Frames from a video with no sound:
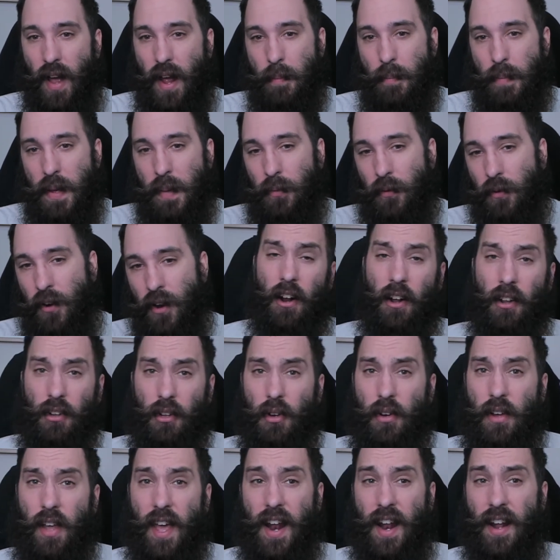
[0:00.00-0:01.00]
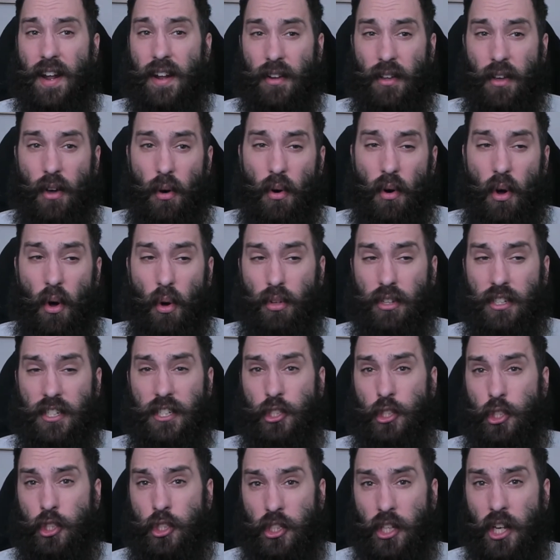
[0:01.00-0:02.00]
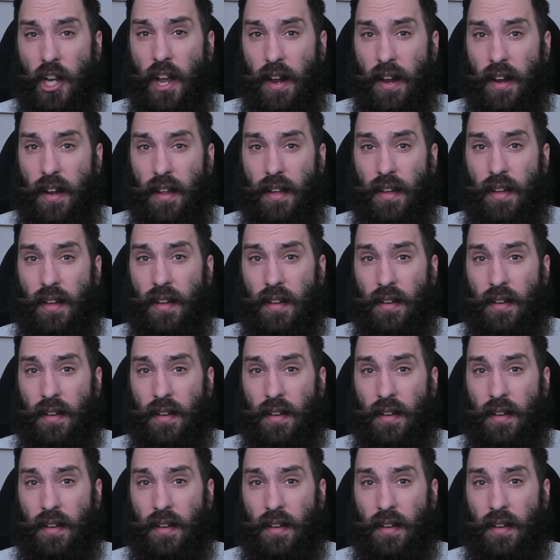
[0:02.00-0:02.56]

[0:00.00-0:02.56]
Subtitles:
And people are going to look at it and go, holy shit.